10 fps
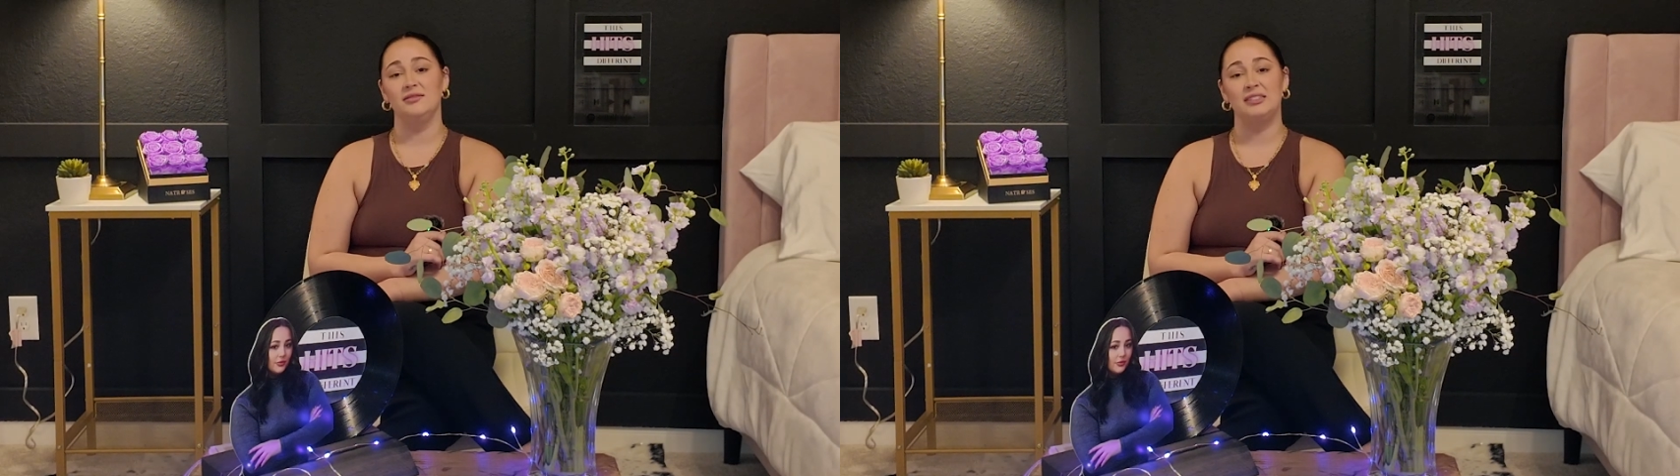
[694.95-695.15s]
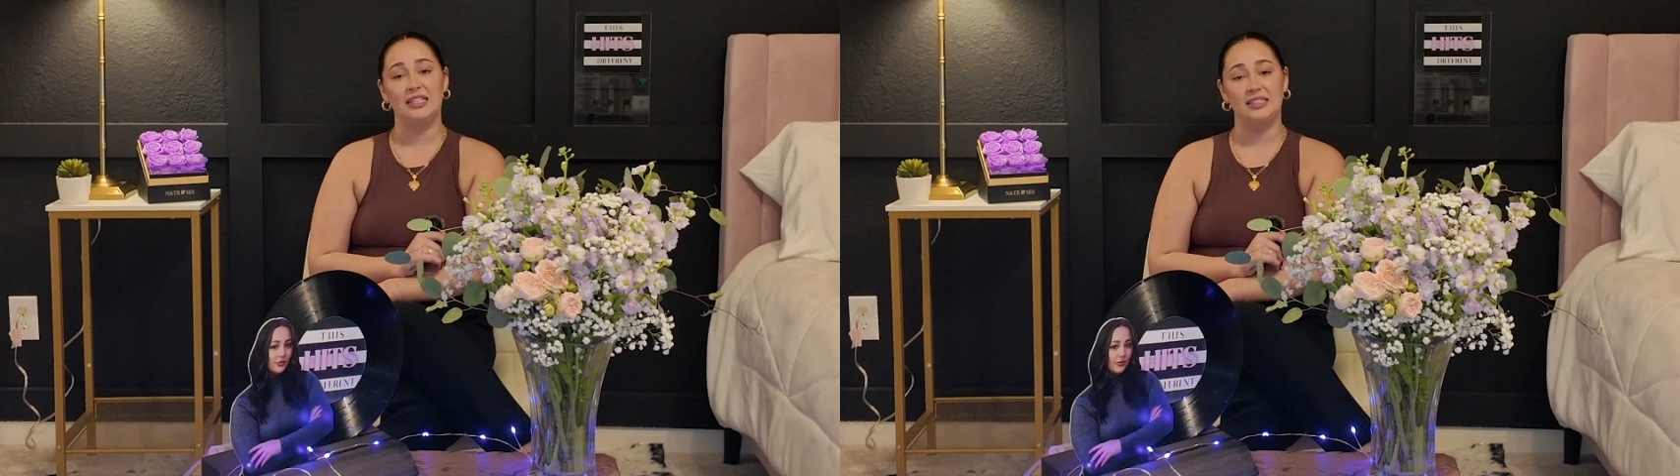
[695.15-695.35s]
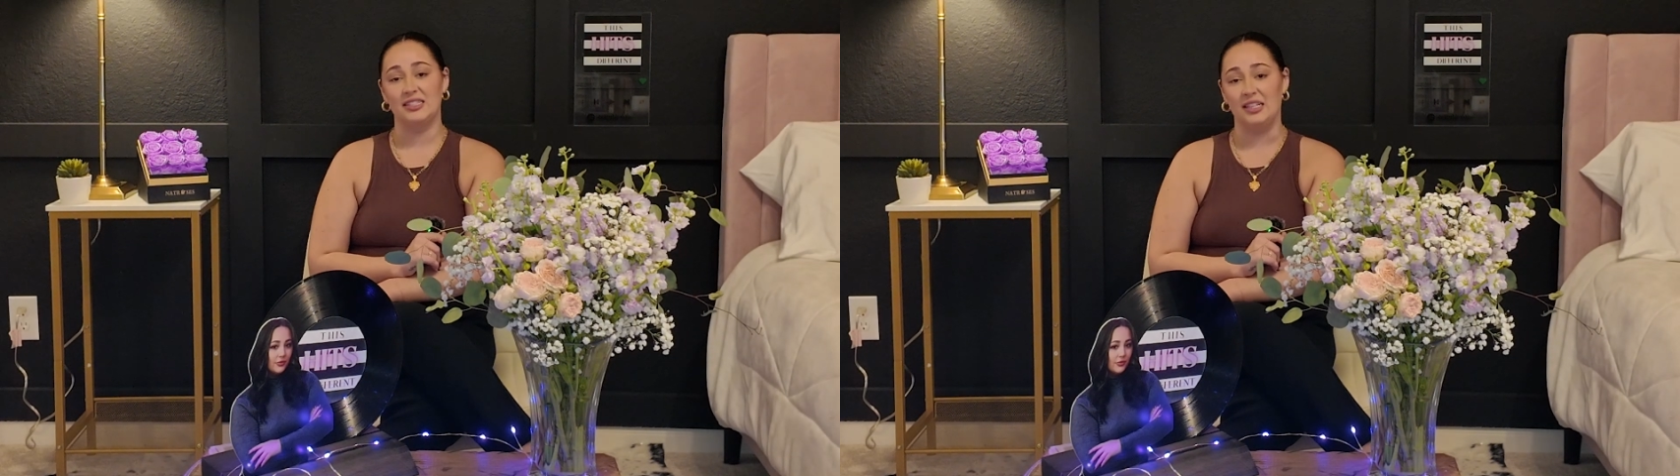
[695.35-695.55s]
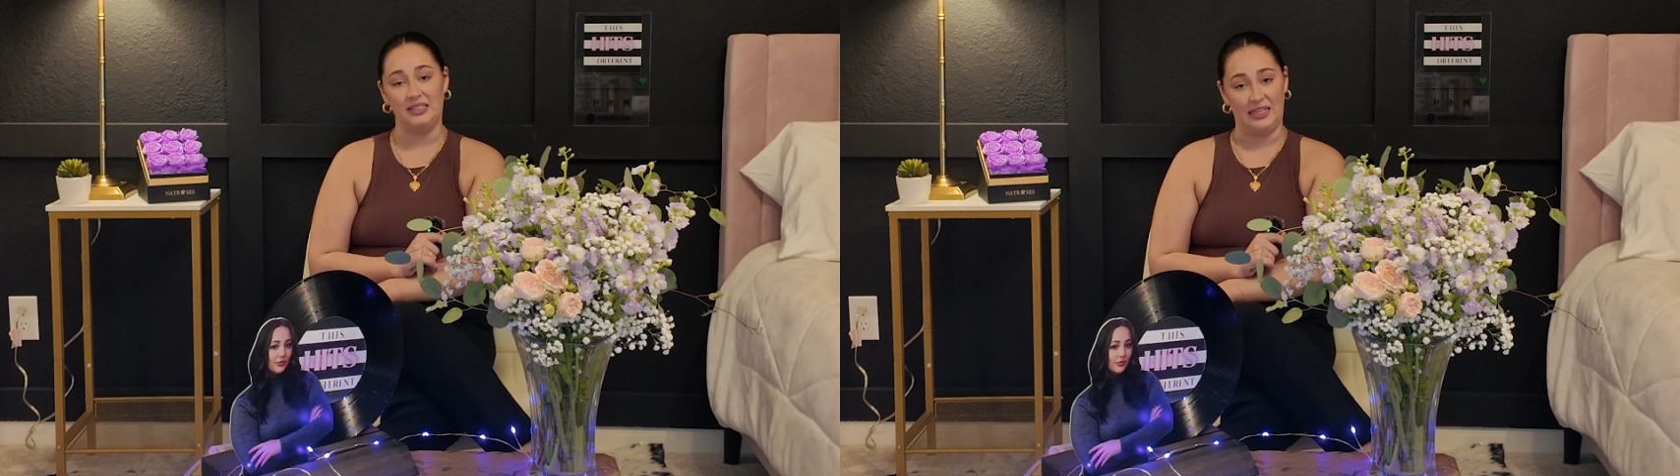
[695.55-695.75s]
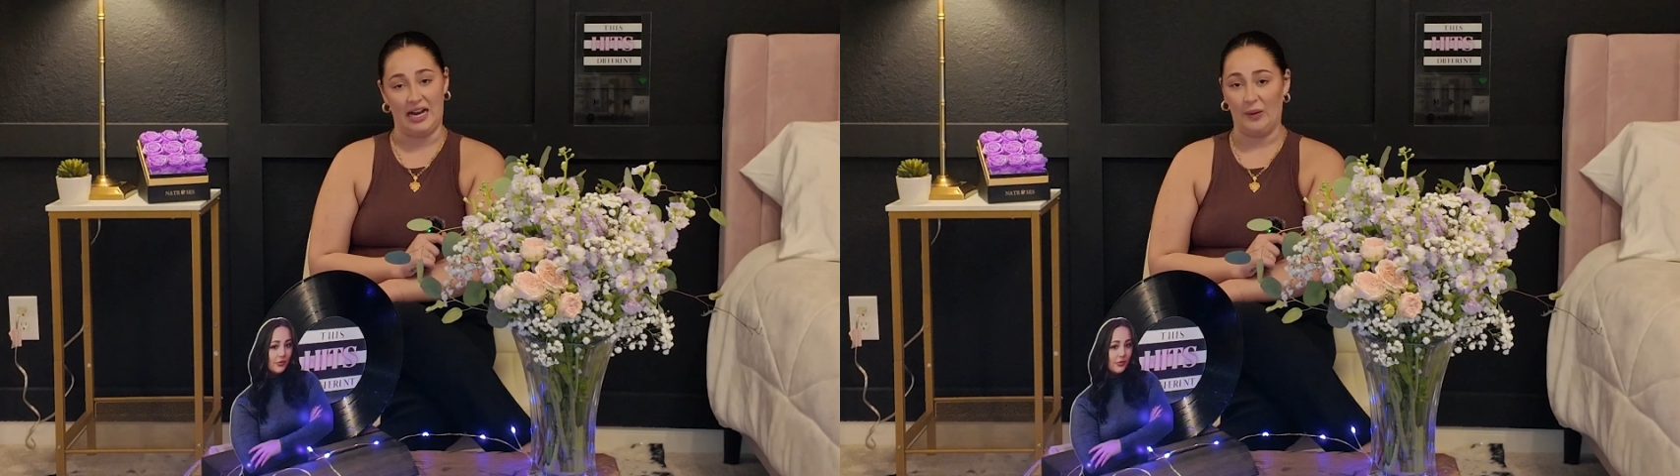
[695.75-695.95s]
that this
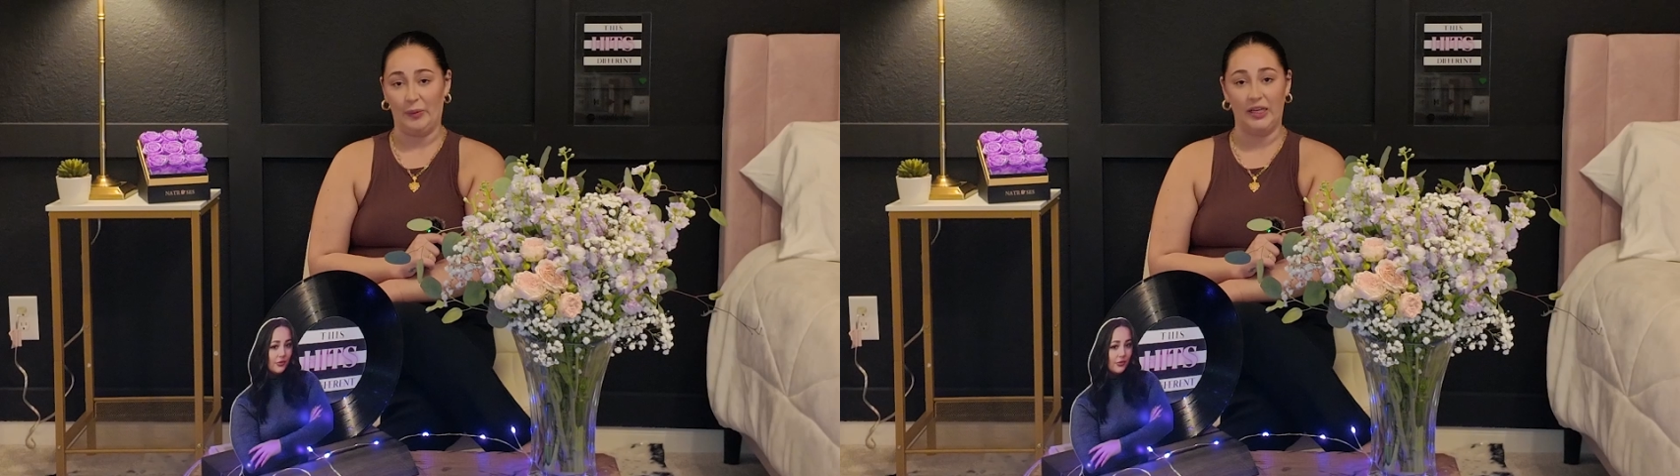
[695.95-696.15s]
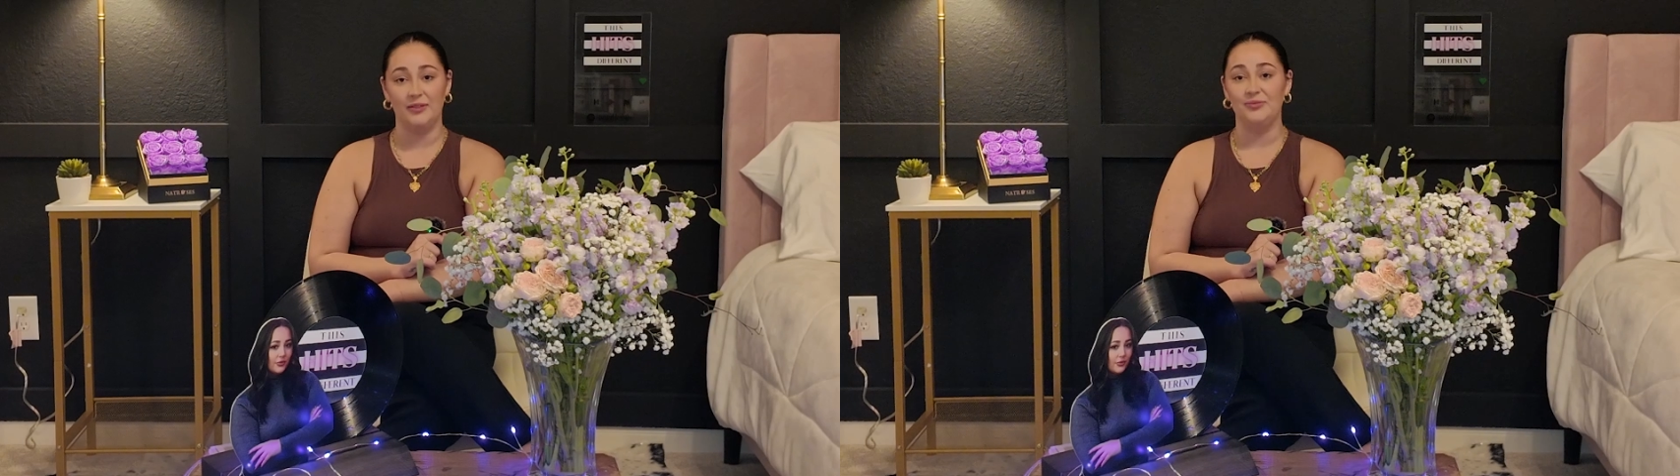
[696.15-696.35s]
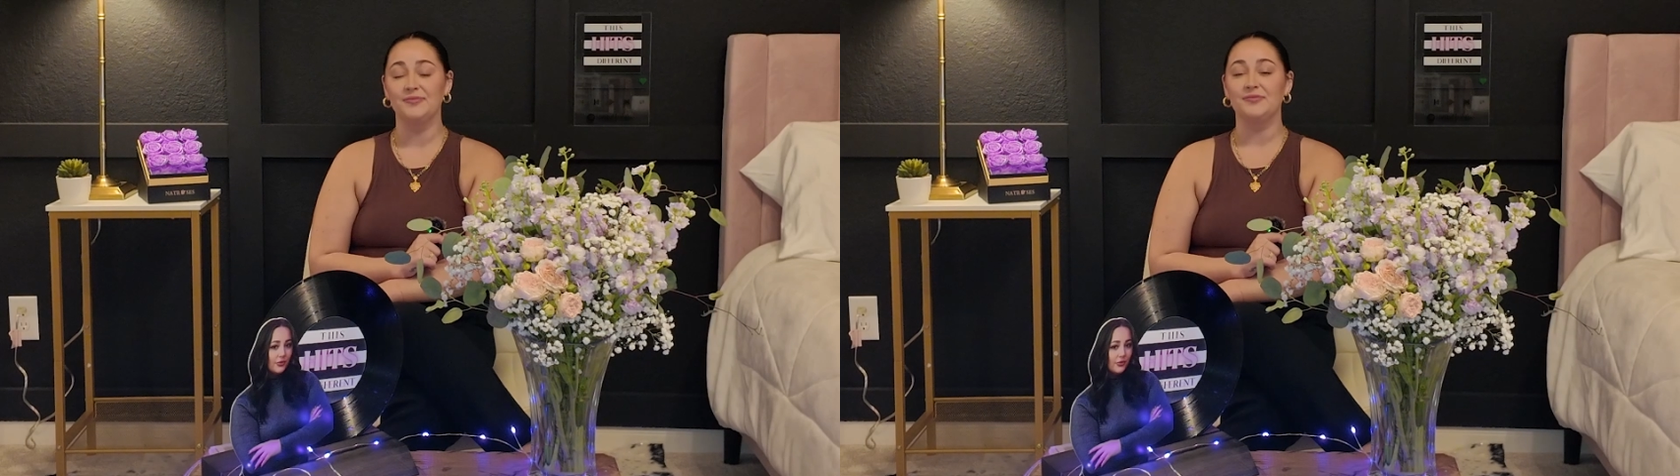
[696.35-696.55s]
doesn't happen.